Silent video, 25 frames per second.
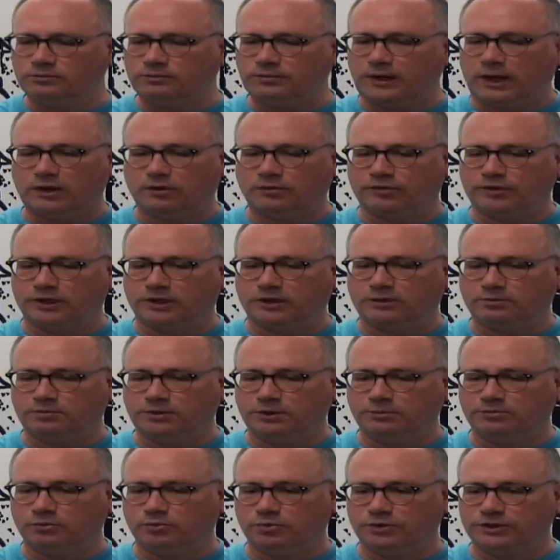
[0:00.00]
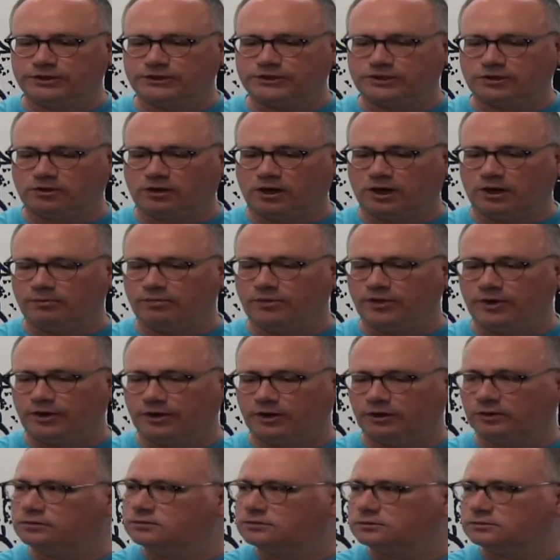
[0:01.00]
I don't think people would describe
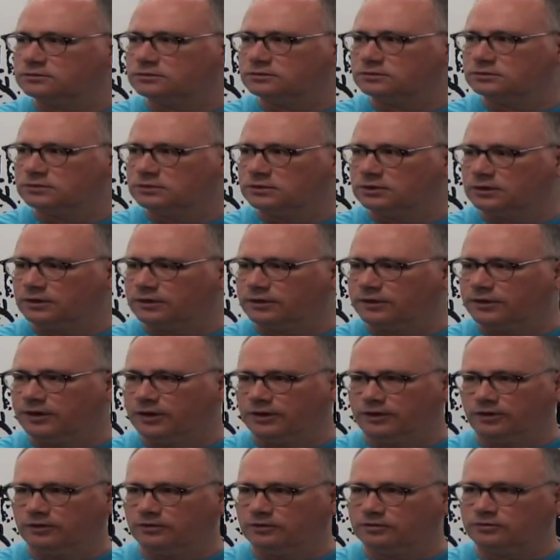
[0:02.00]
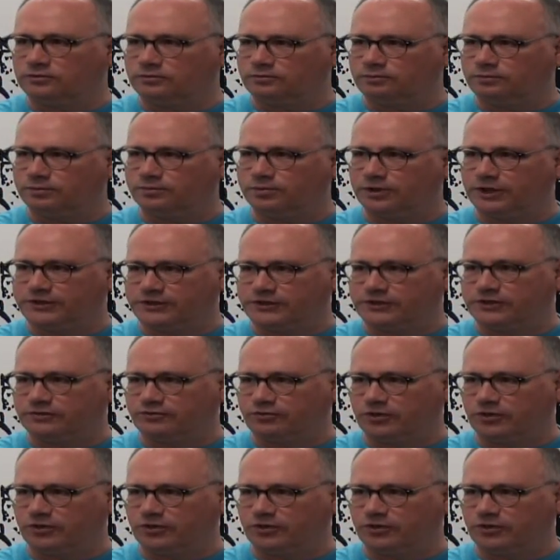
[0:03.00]
their places of